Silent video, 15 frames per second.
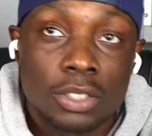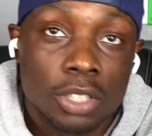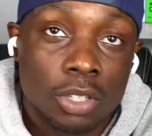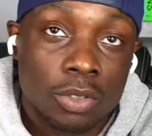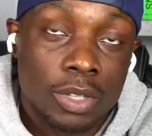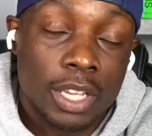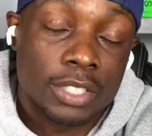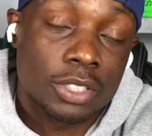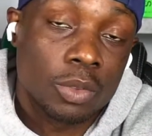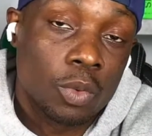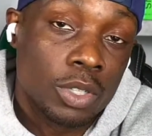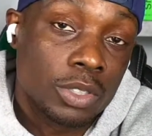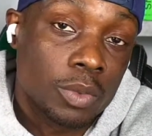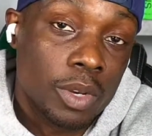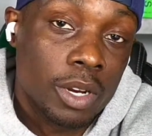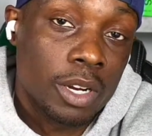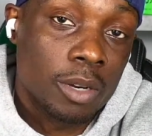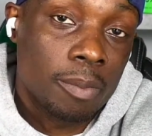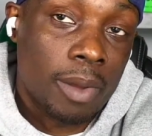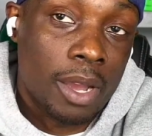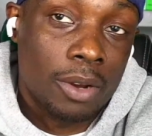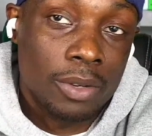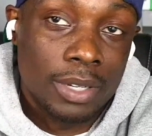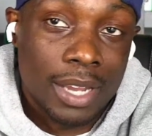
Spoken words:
So, and that's the ones we're hearing about.